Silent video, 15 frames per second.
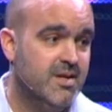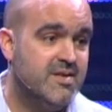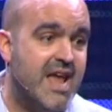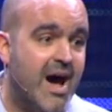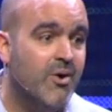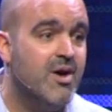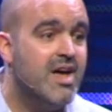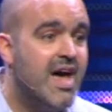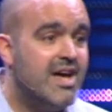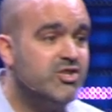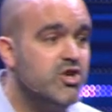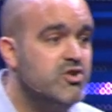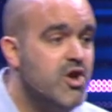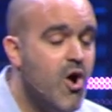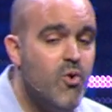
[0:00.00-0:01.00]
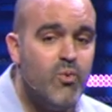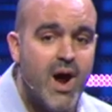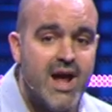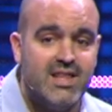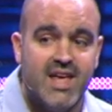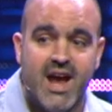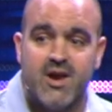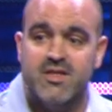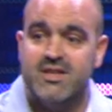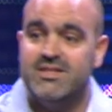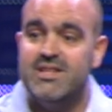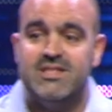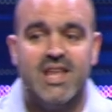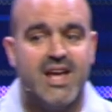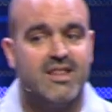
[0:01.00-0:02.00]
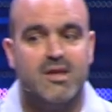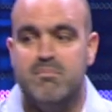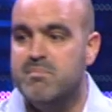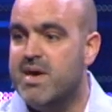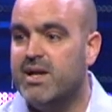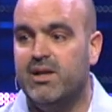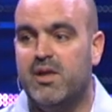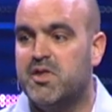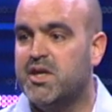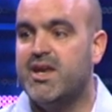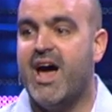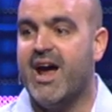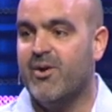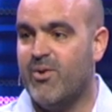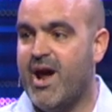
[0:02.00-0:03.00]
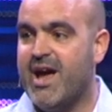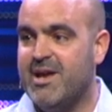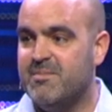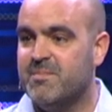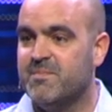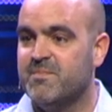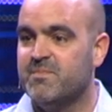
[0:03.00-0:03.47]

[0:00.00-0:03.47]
Now, as you know right there, this is like the middle of the night, right?